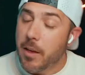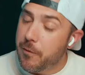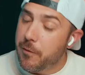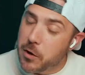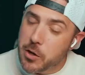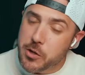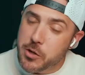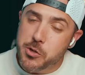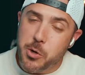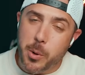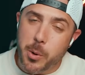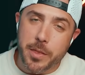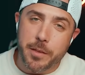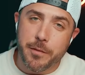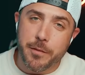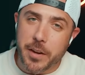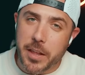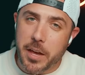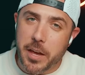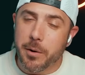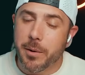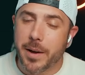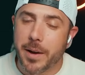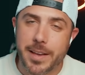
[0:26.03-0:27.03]
If you enjoyed the
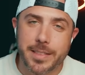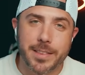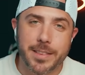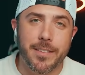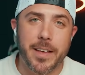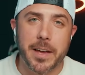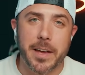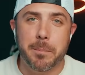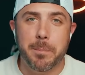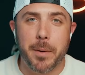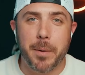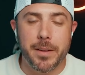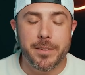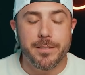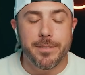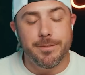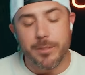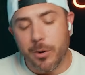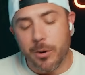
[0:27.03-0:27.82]
video, hit the like button,